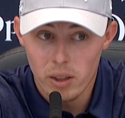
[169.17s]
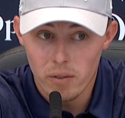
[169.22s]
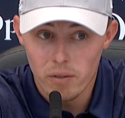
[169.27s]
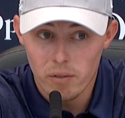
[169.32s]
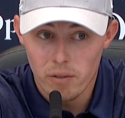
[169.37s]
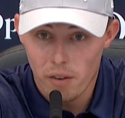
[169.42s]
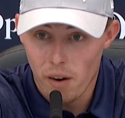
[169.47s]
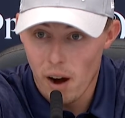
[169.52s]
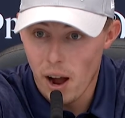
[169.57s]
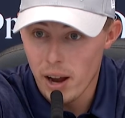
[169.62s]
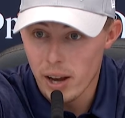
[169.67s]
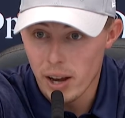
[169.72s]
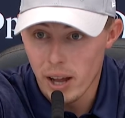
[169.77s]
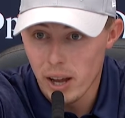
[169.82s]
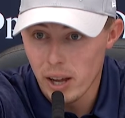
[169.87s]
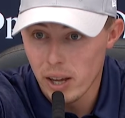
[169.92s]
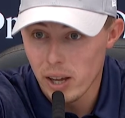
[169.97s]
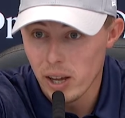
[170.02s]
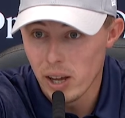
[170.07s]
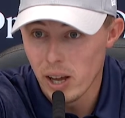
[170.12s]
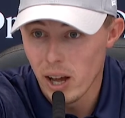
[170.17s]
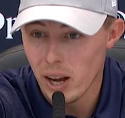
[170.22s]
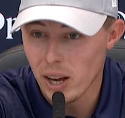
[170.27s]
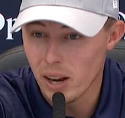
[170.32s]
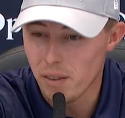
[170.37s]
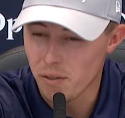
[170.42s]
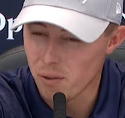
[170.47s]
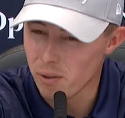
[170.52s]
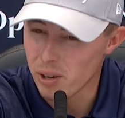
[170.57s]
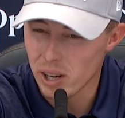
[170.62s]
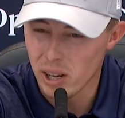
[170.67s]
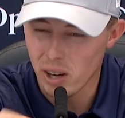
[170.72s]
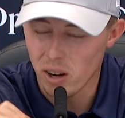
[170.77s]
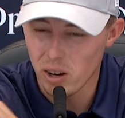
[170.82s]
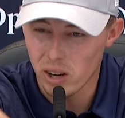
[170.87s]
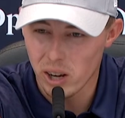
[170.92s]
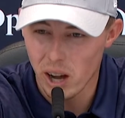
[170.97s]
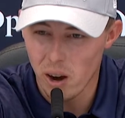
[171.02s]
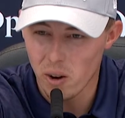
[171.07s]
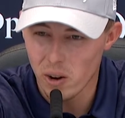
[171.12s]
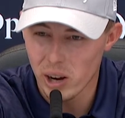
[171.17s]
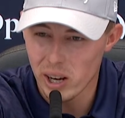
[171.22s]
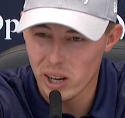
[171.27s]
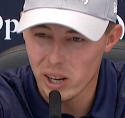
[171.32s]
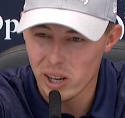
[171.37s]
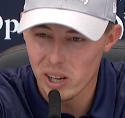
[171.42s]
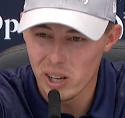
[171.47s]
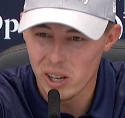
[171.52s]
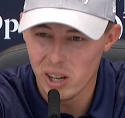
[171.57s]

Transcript: Friday, I never really got going.